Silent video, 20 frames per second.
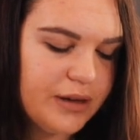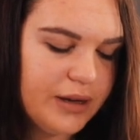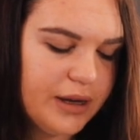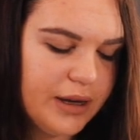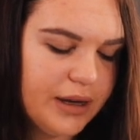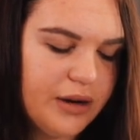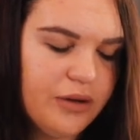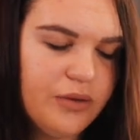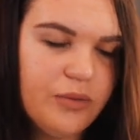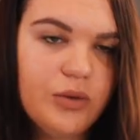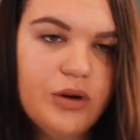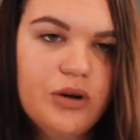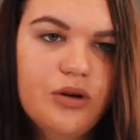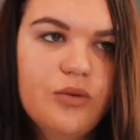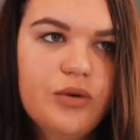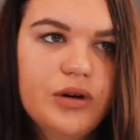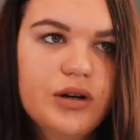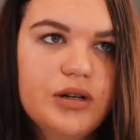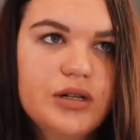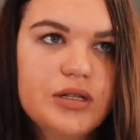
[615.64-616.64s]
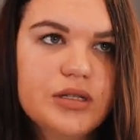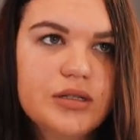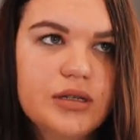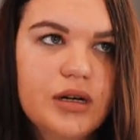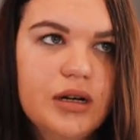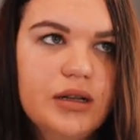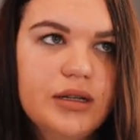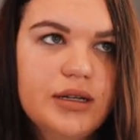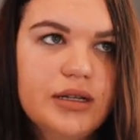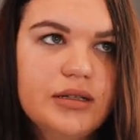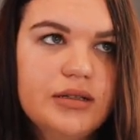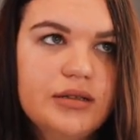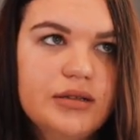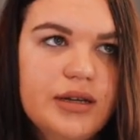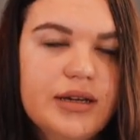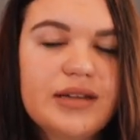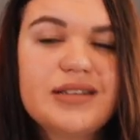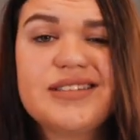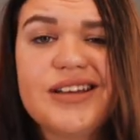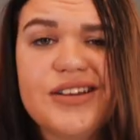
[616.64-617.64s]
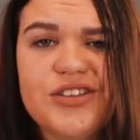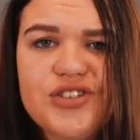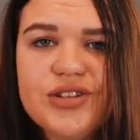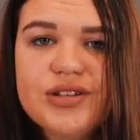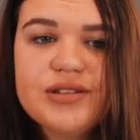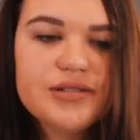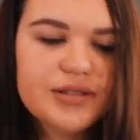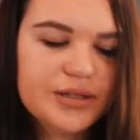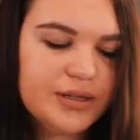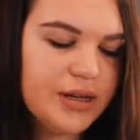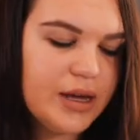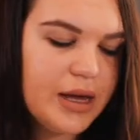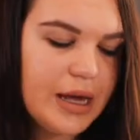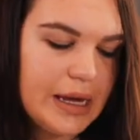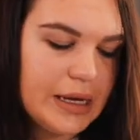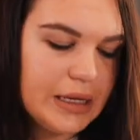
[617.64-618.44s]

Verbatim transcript: I didn't know what to call it, extensions.